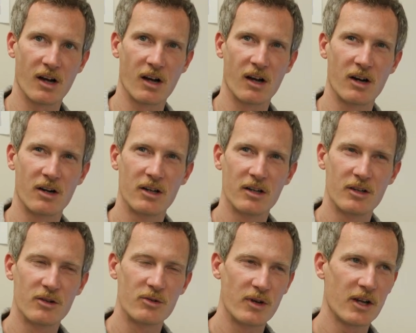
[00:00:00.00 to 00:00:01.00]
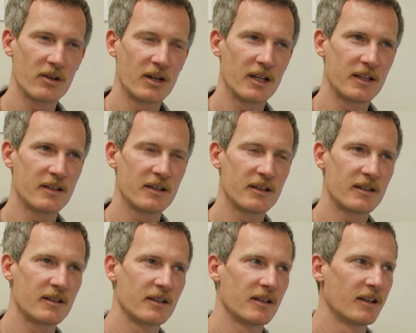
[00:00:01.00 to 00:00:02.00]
are regulated